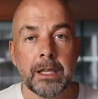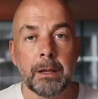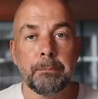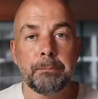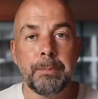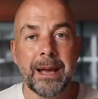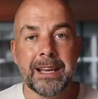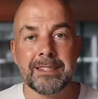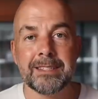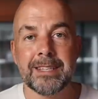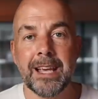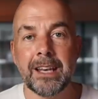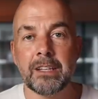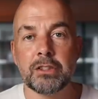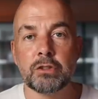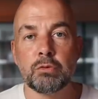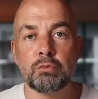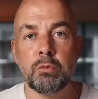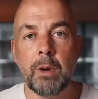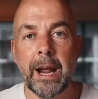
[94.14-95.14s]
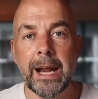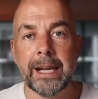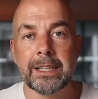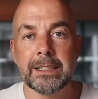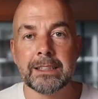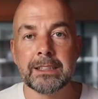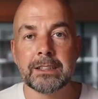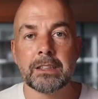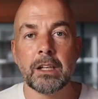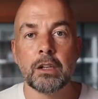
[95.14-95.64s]
the bestsellers
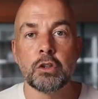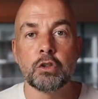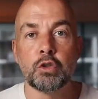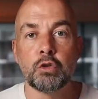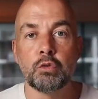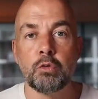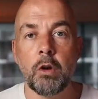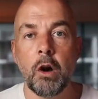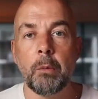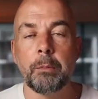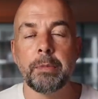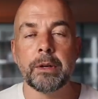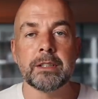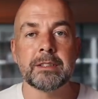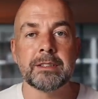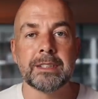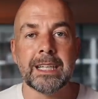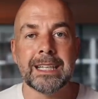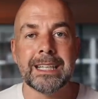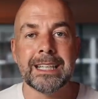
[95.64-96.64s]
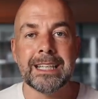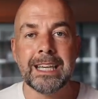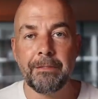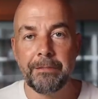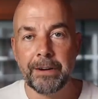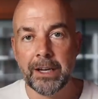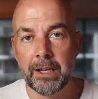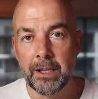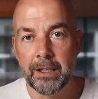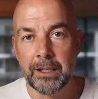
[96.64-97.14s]
ranks drop
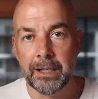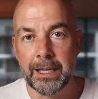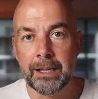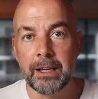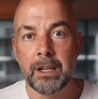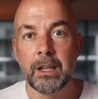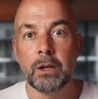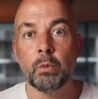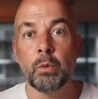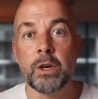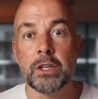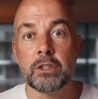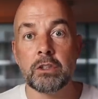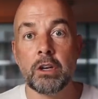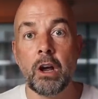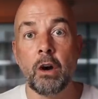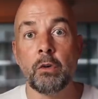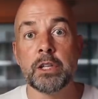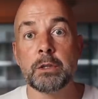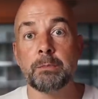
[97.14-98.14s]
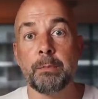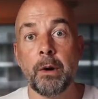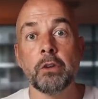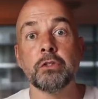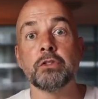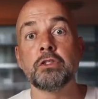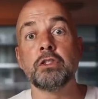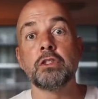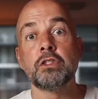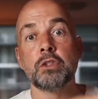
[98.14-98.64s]
significantly, which
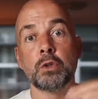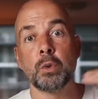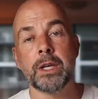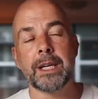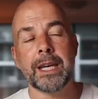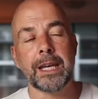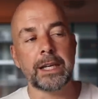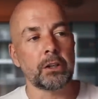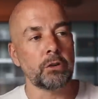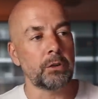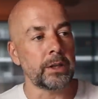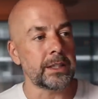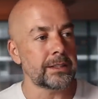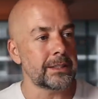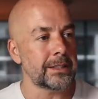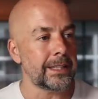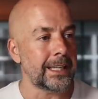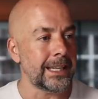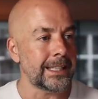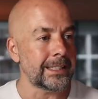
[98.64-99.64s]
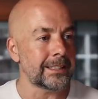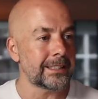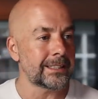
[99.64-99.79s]
corresponds to an increase in